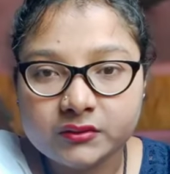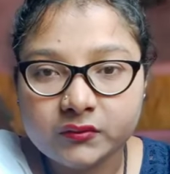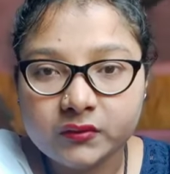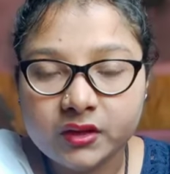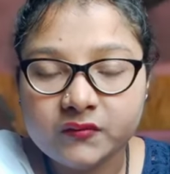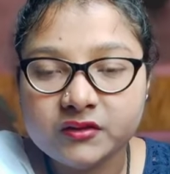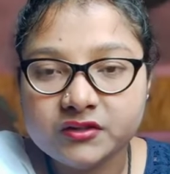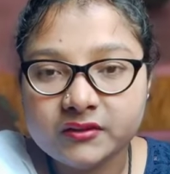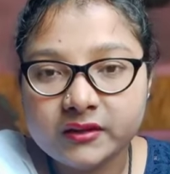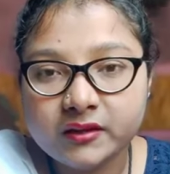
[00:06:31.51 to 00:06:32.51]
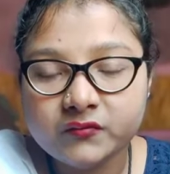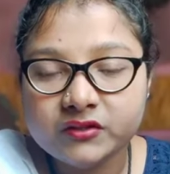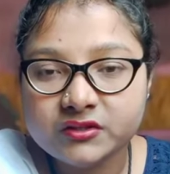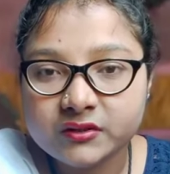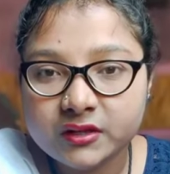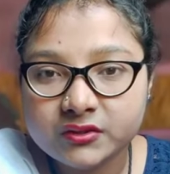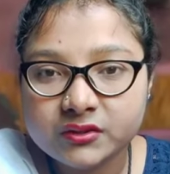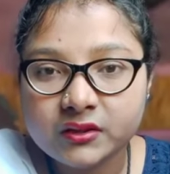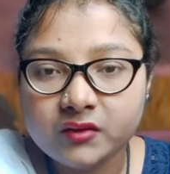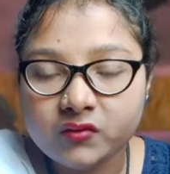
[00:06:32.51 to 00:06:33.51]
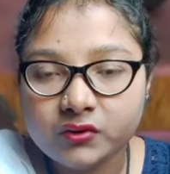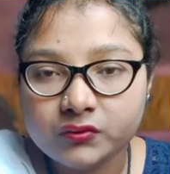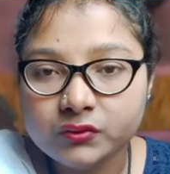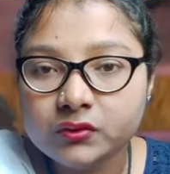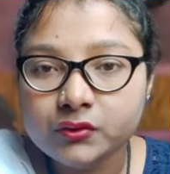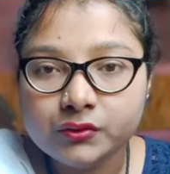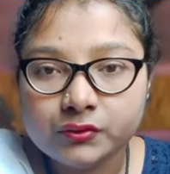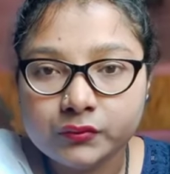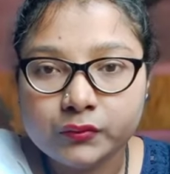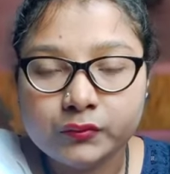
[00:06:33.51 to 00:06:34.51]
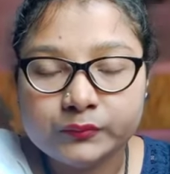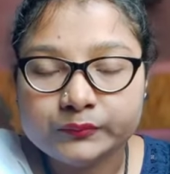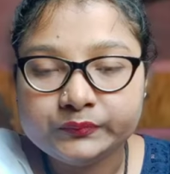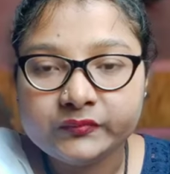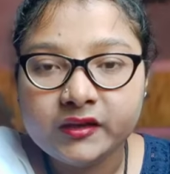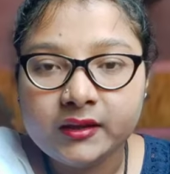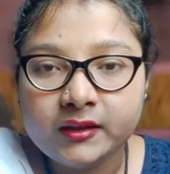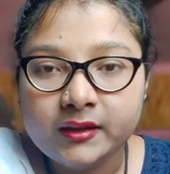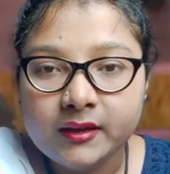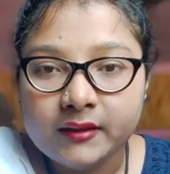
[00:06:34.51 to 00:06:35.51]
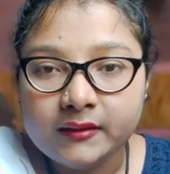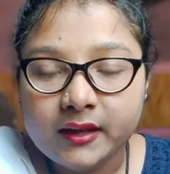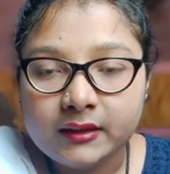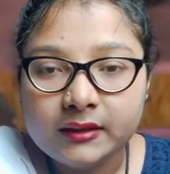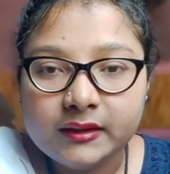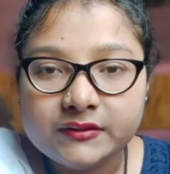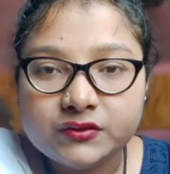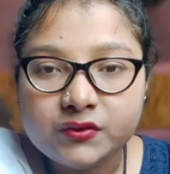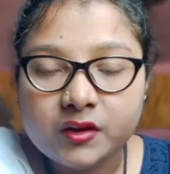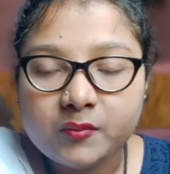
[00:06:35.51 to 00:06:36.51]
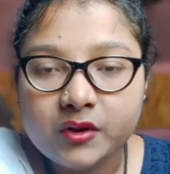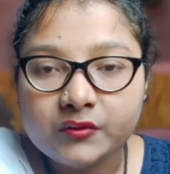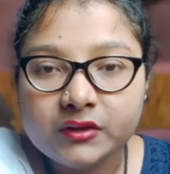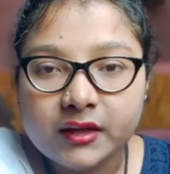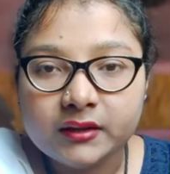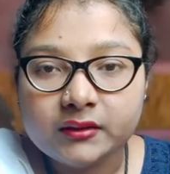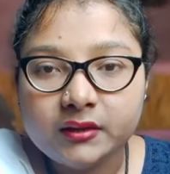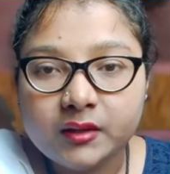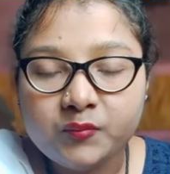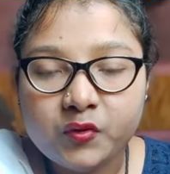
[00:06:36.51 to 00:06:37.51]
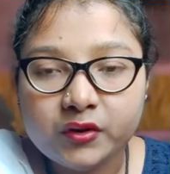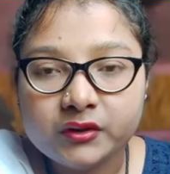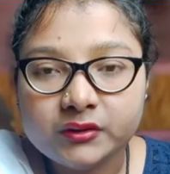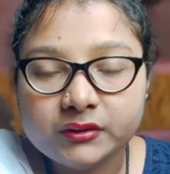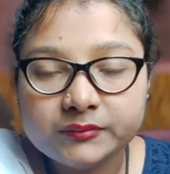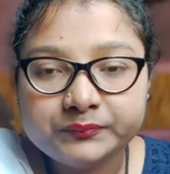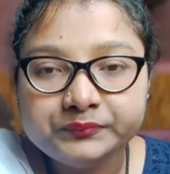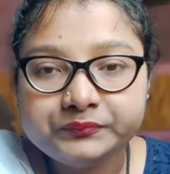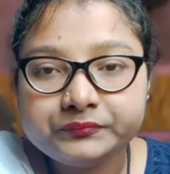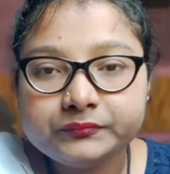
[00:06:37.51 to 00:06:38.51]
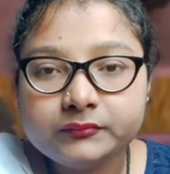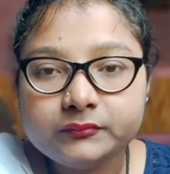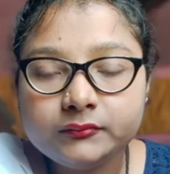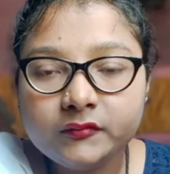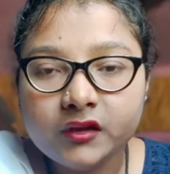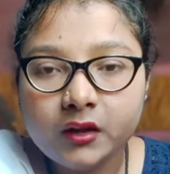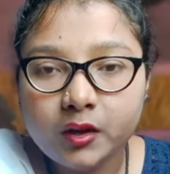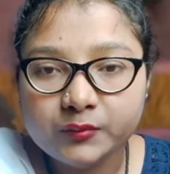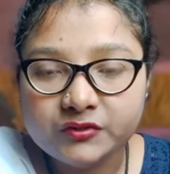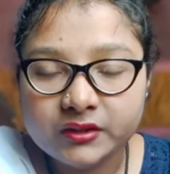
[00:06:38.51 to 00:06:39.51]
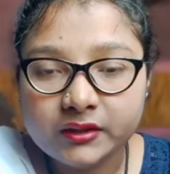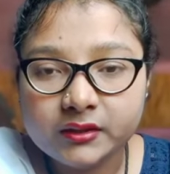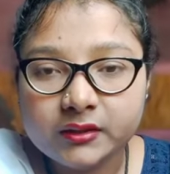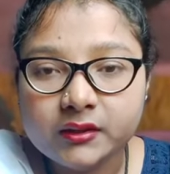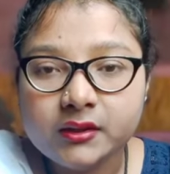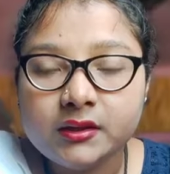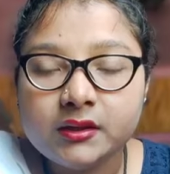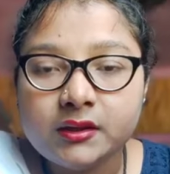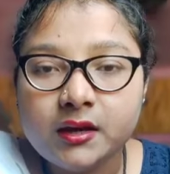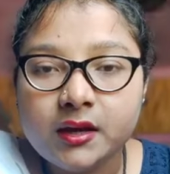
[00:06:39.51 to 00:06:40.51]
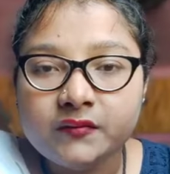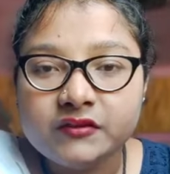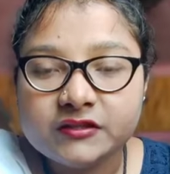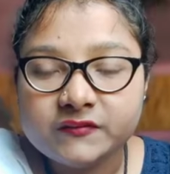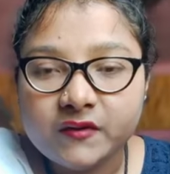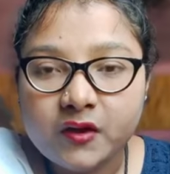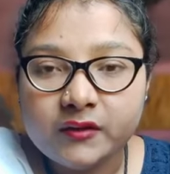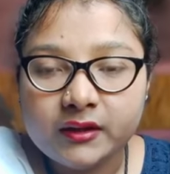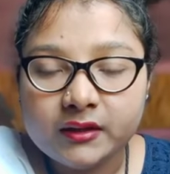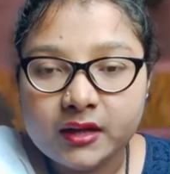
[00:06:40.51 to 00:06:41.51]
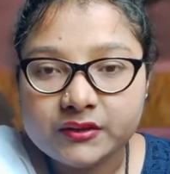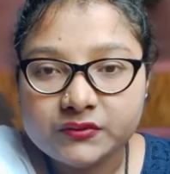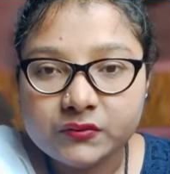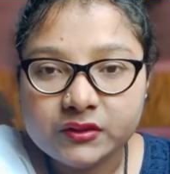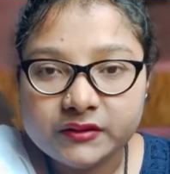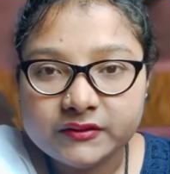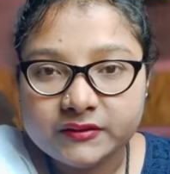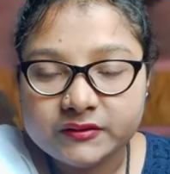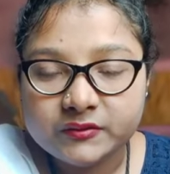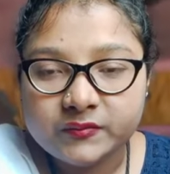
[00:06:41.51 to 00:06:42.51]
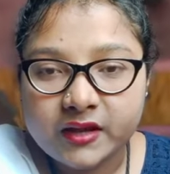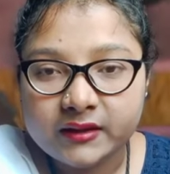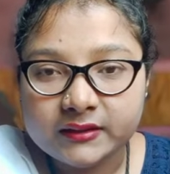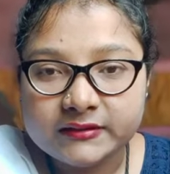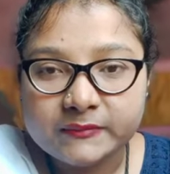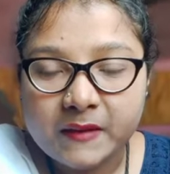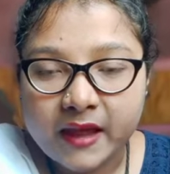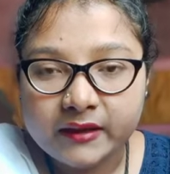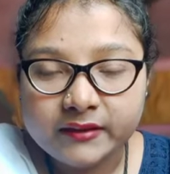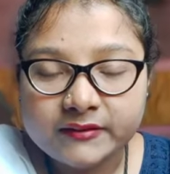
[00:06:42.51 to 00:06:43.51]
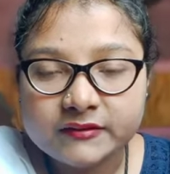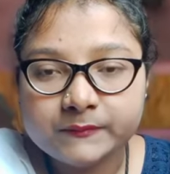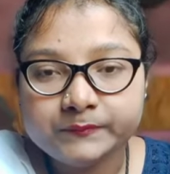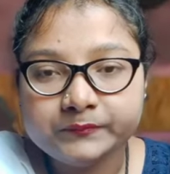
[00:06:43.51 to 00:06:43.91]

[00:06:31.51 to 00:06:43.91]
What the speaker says: Okay, which direction they want to go. Then let's talk about another important object which is found in our solar system, that is planets.